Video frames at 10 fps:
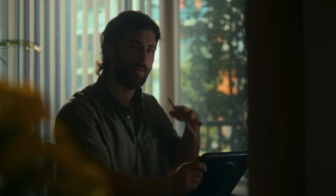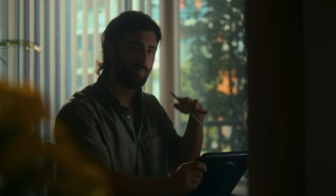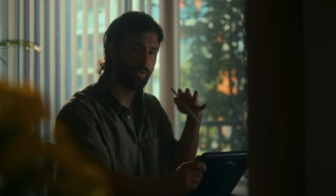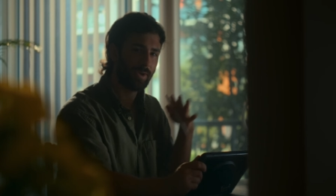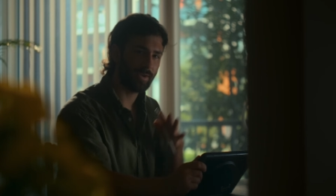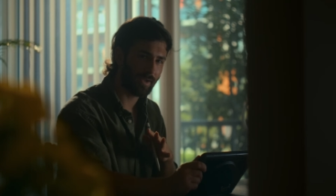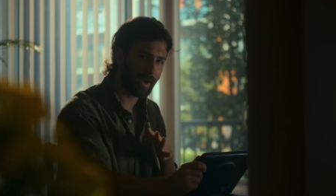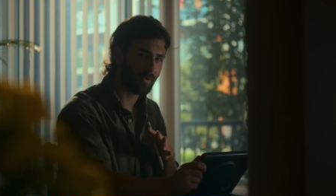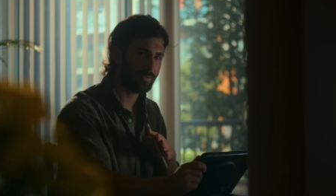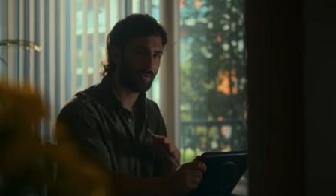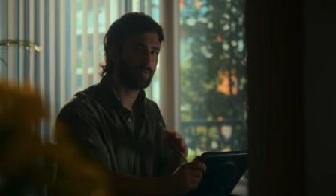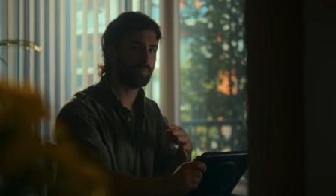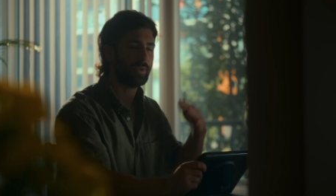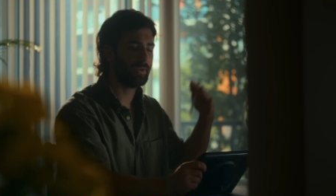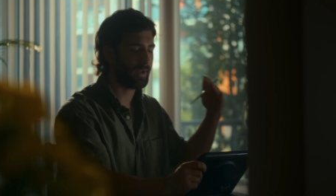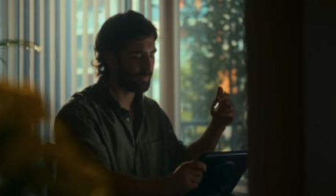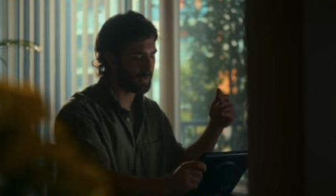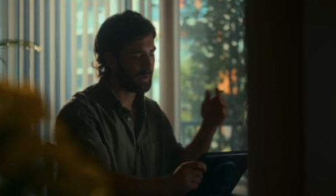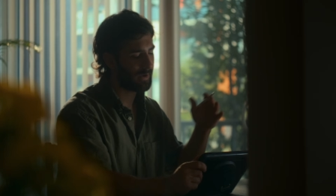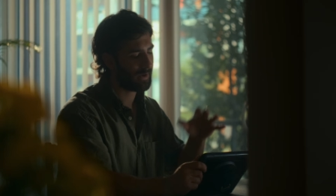bring it down or bring it
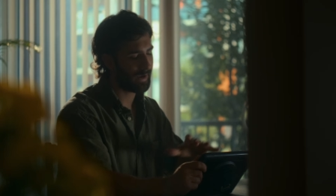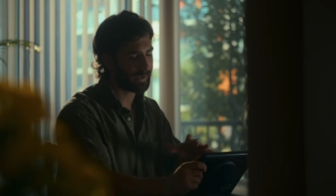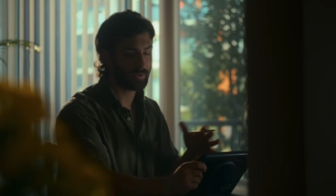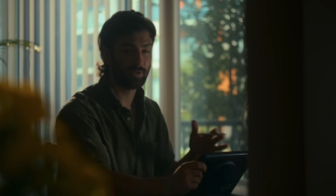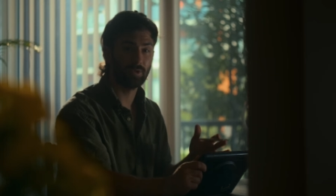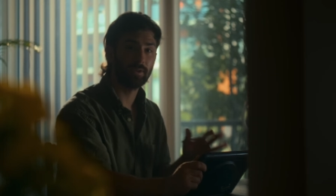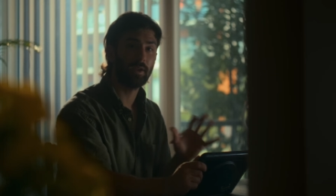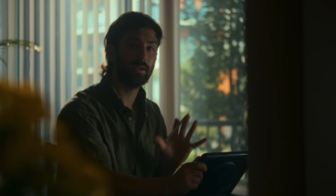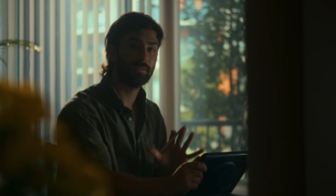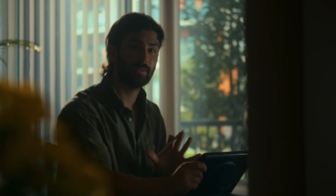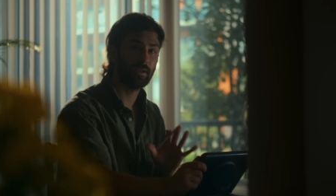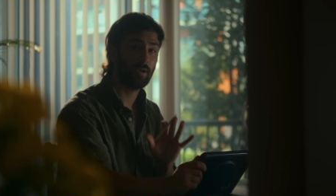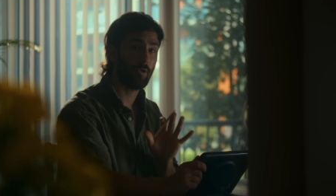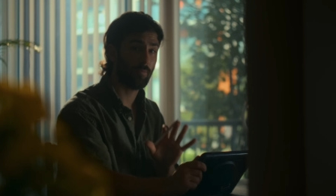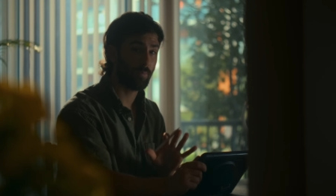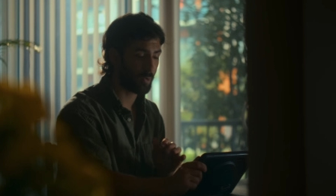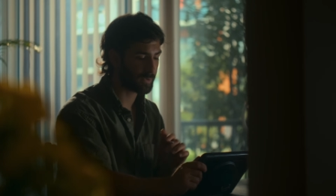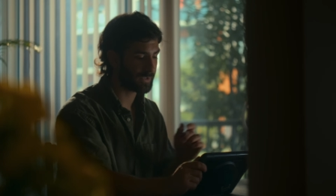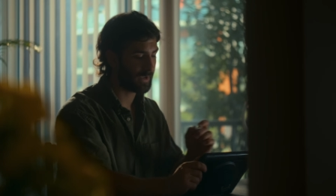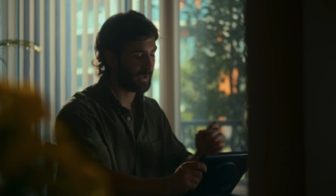up, I can do it easily on
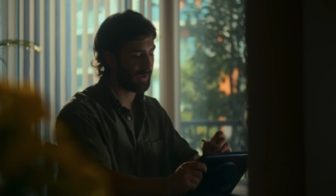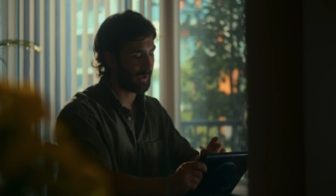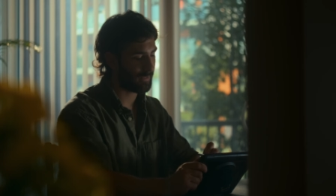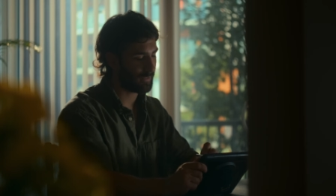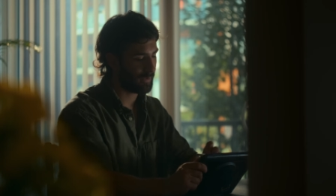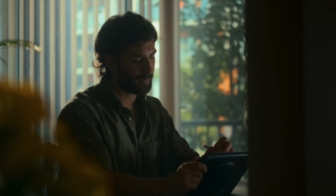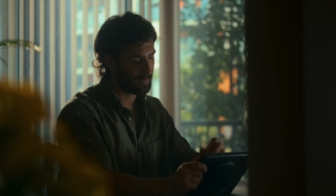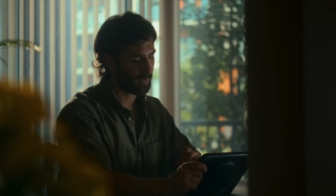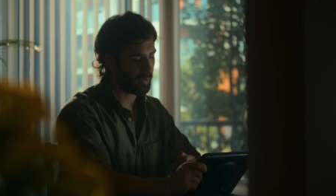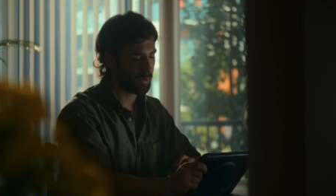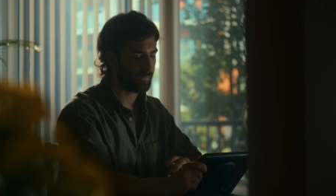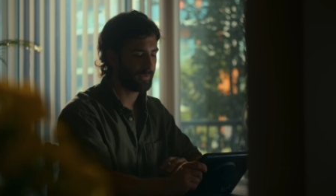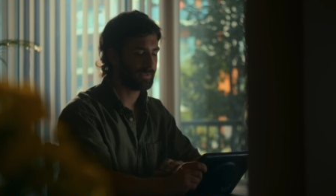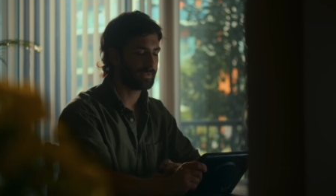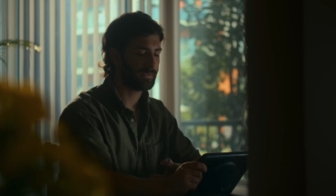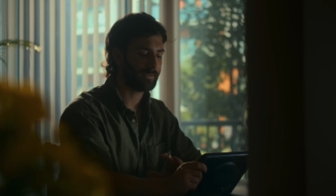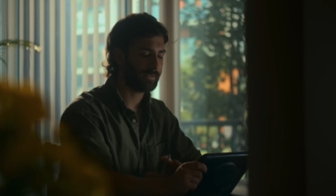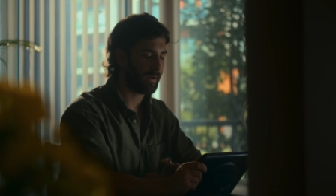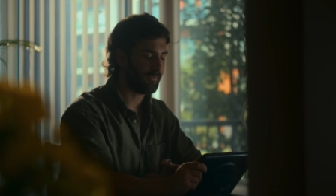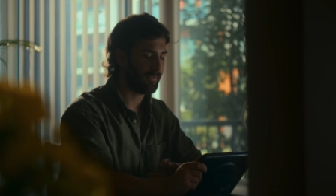post, and all of this
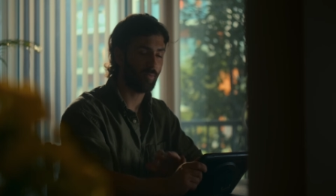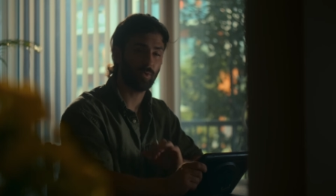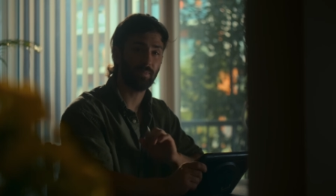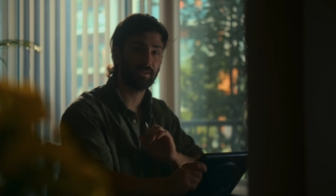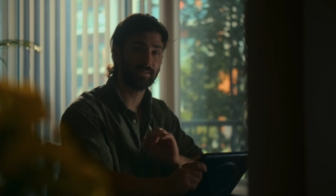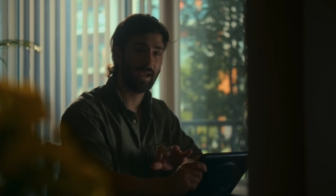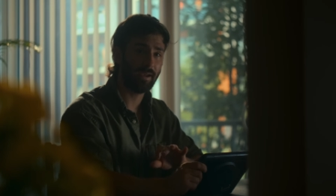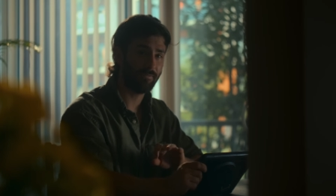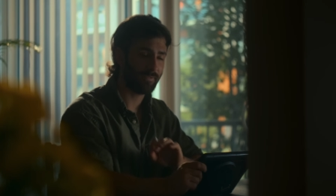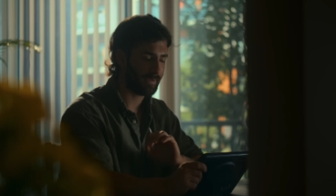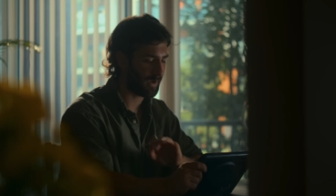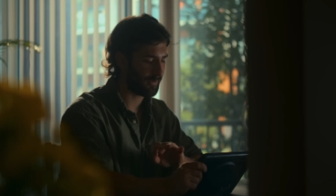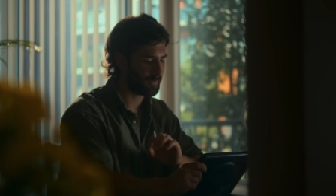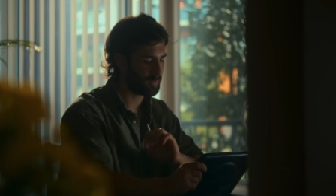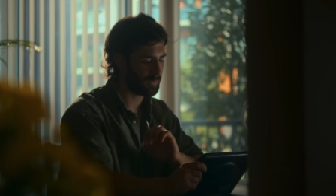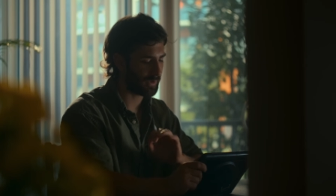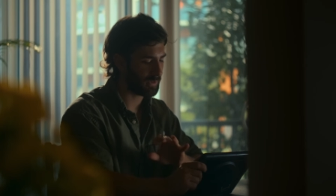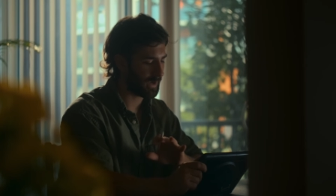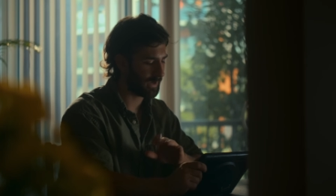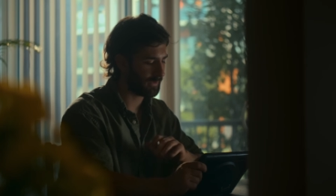stuff would be safe enough to the
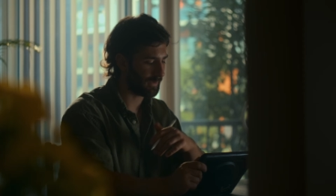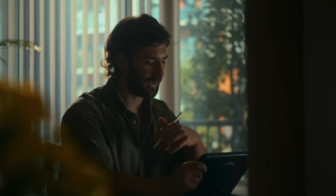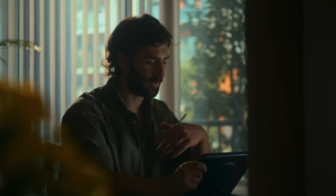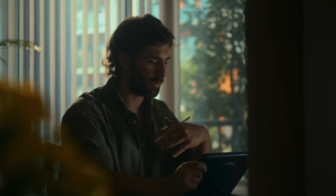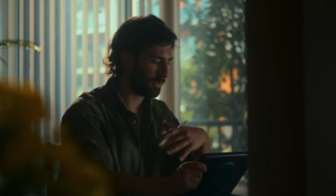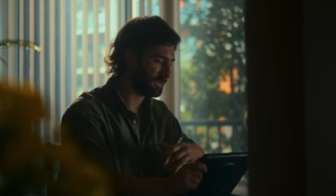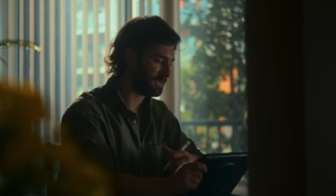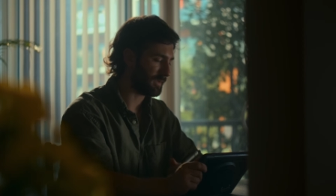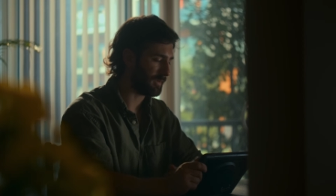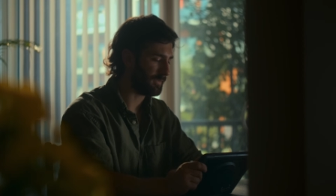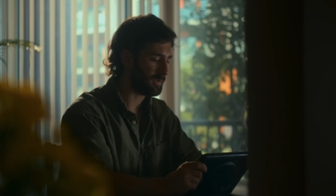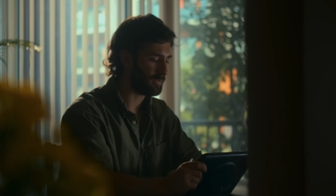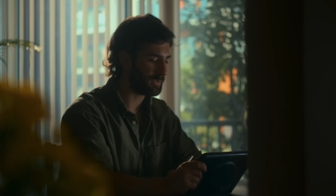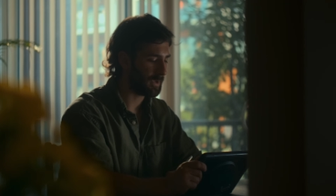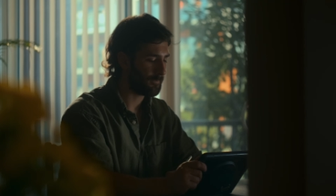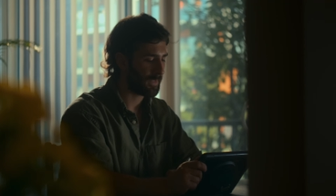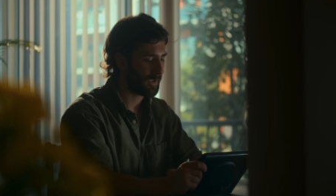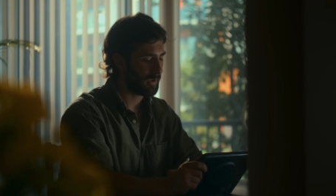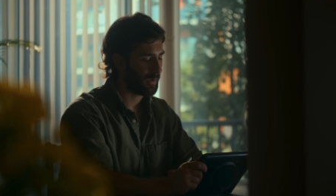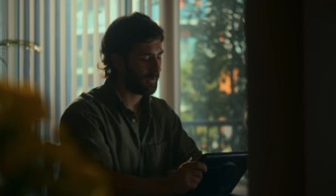client and all of these reviews
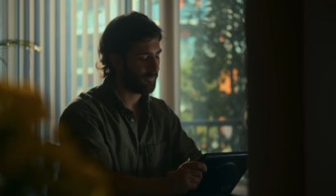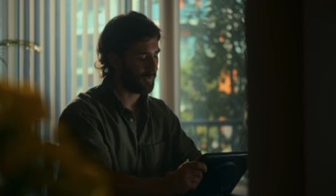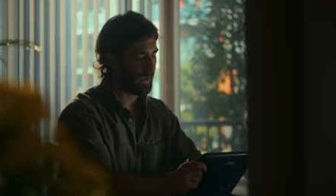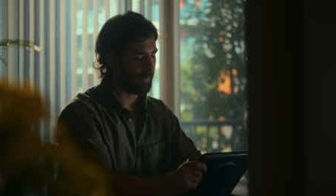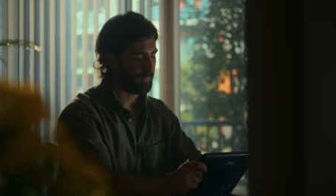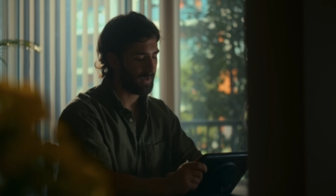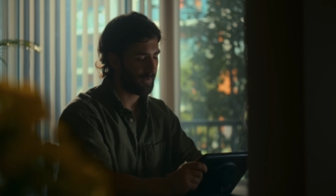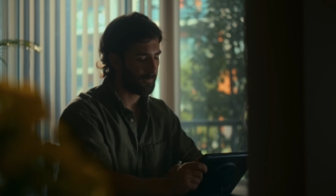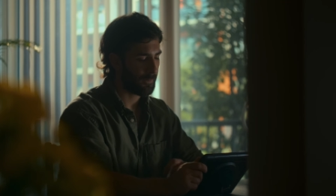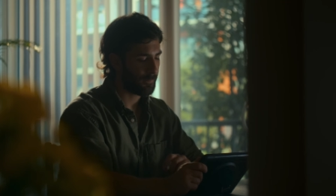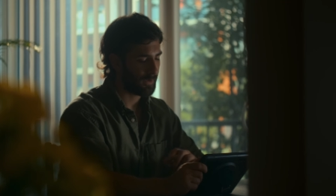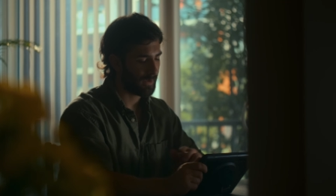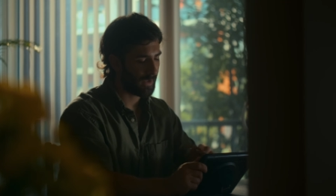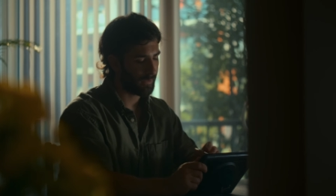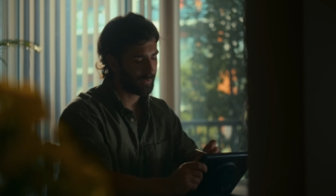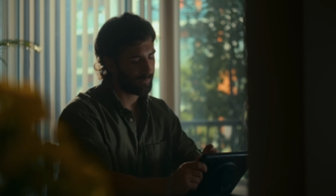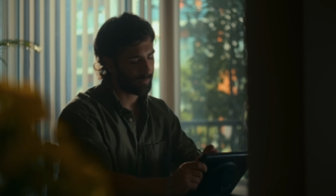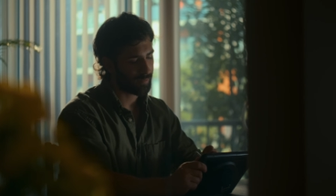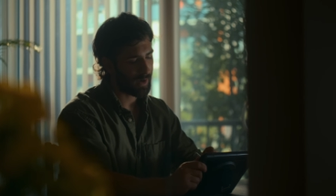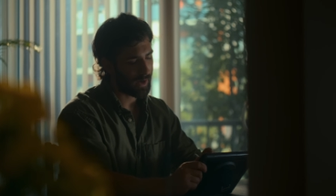for them, yeah. And
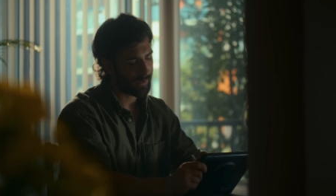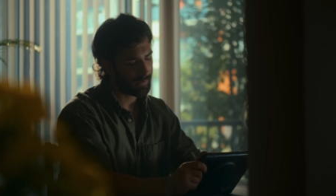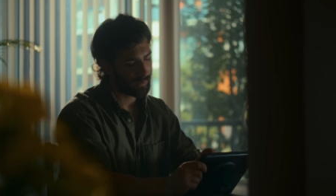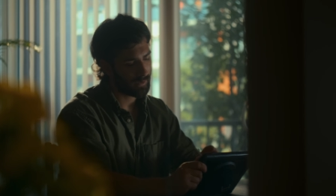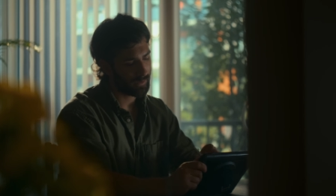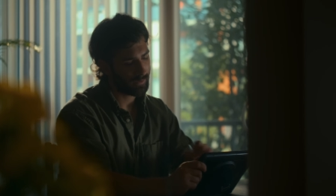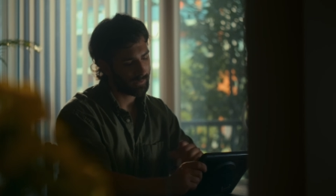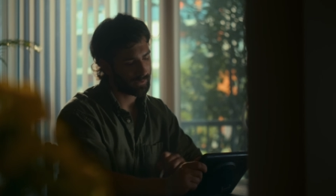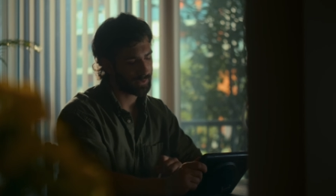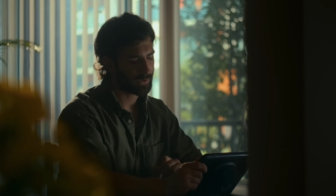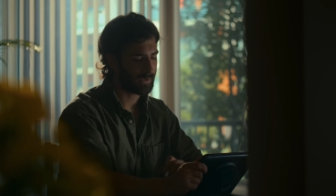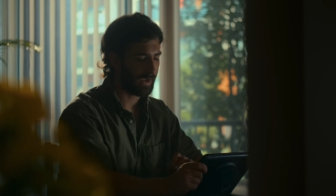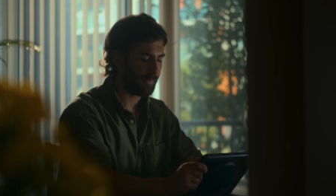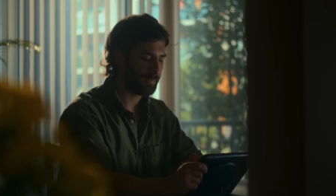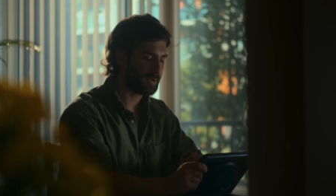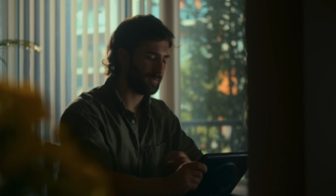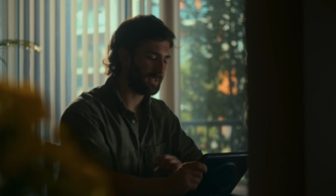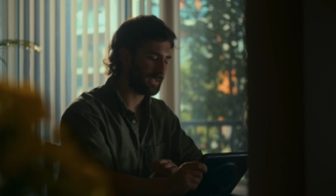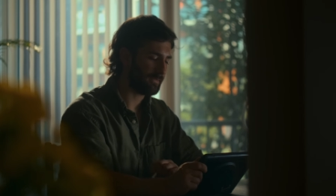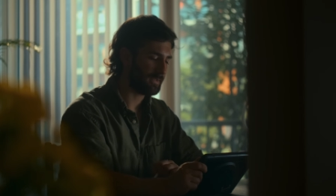proc here is just the Aputure
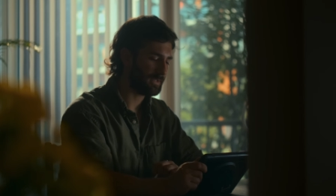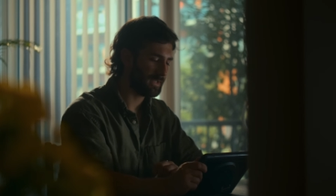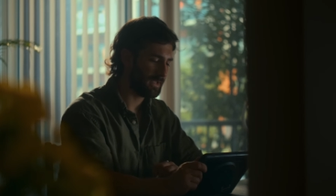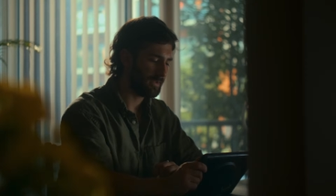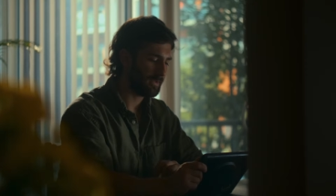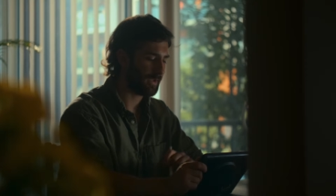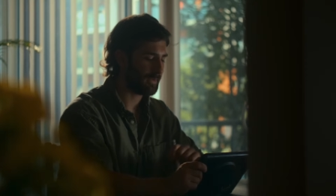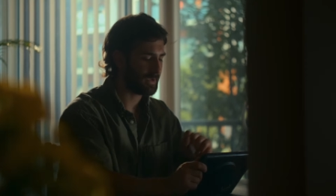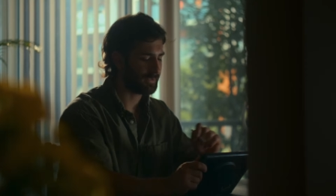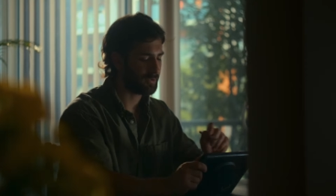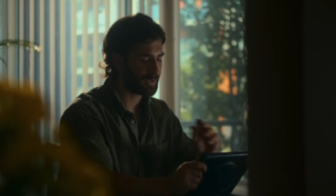B7C, and as you